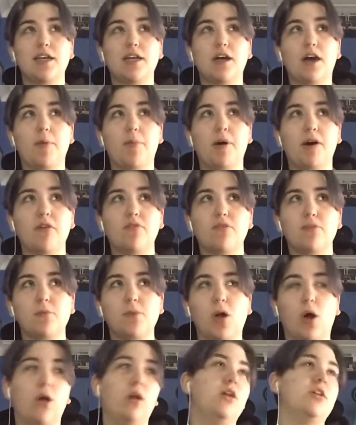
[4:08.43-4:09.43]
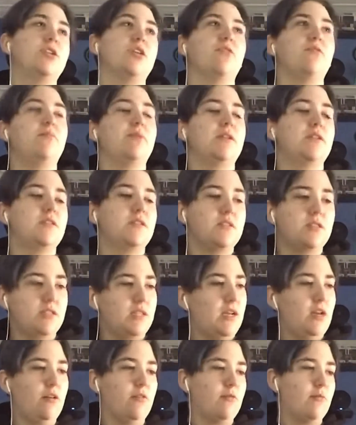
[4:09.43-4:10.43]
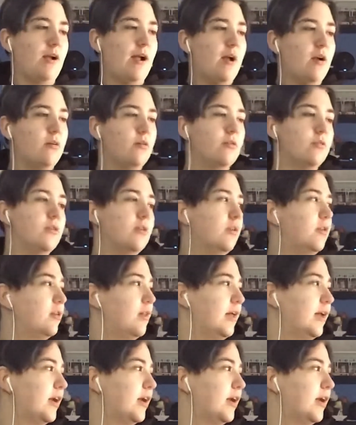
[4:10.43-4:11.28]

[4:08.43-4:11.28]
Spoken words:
Apart from college, I've been sitting around.